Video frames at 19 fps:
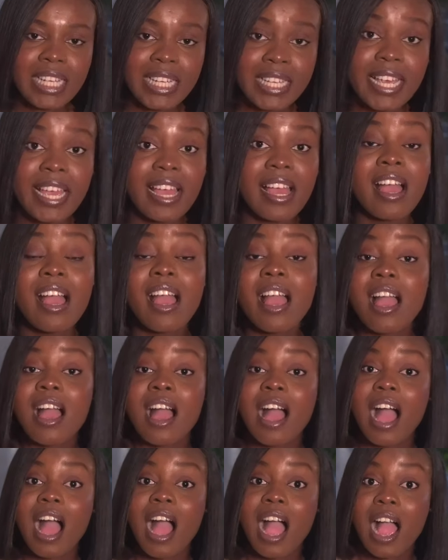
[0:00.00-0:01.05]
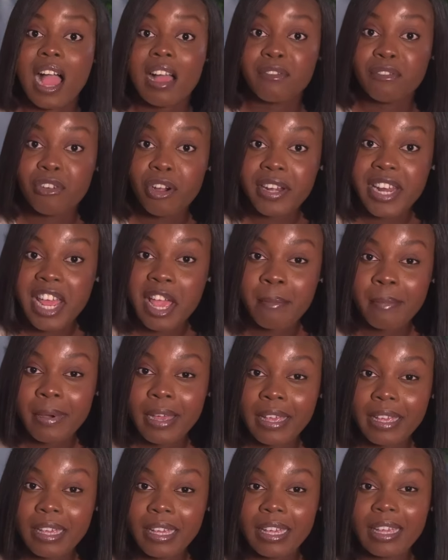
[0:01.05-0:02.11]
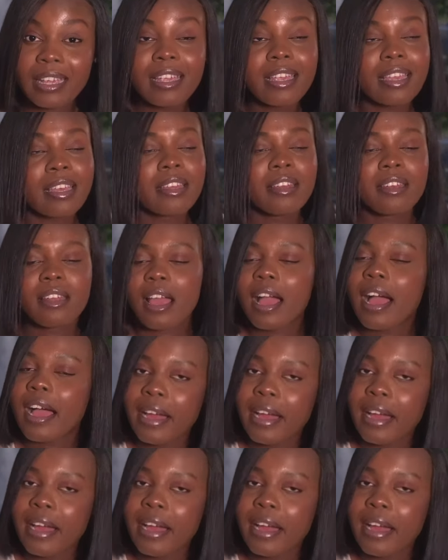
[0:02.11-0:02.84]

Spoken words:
Yeah, I've gone MIA again.